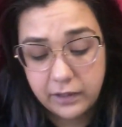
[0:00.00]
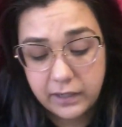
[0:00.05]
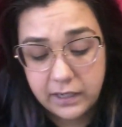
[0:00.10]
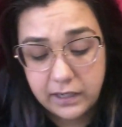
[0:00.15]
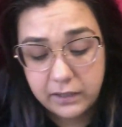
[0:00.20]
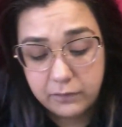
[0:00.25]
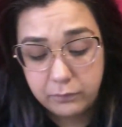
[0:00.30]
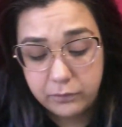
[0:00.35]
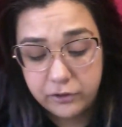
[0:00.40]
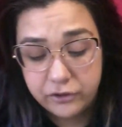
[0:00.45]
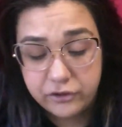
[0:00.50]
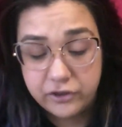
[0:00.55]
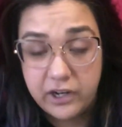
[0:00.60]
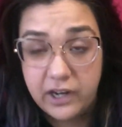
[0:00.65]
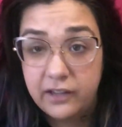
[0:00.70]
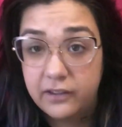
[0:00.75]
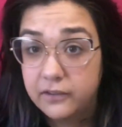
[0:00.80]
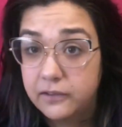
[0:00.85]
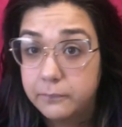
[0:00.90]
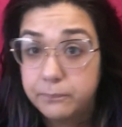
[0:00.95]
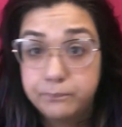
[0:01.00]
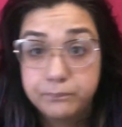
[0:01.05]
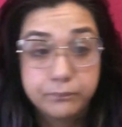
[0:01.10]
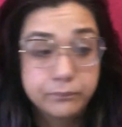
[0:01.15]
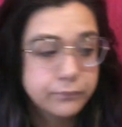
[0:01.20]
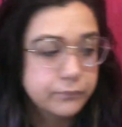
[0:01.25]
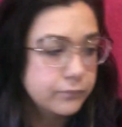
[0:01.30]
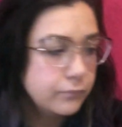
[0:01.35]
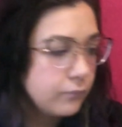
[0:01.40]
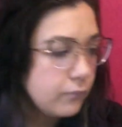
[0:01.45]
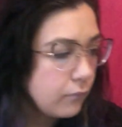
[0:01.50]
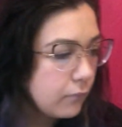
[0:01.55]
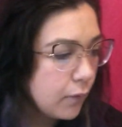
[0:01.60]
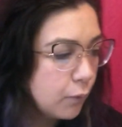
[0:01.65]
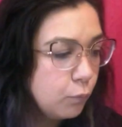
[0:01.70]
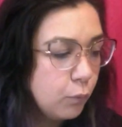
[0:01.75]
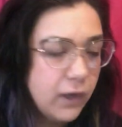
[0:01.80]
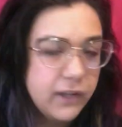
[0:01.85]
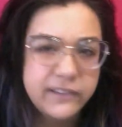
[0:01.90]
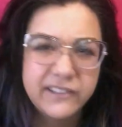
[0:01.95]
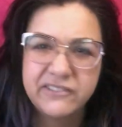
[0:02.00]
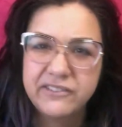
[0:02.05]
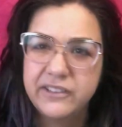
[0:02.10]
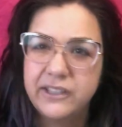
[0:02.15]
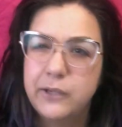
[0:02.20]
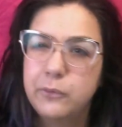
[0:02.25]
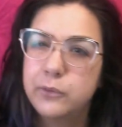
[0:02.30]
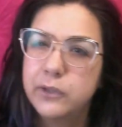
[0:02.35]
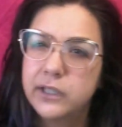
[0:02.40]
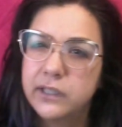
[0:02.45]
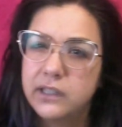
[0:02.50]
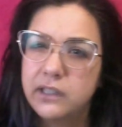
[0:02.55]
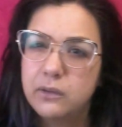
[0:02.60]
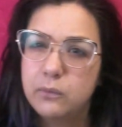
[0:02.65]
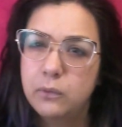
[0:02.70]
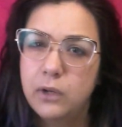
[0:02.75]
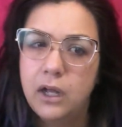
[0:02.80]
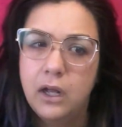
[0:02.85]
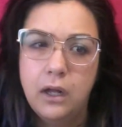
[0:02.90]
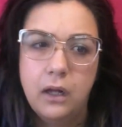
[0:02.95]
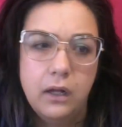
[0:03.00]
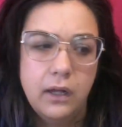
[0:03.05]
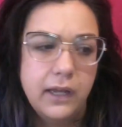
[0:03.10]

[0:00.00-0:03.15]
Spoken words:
it was just wasn't really working well.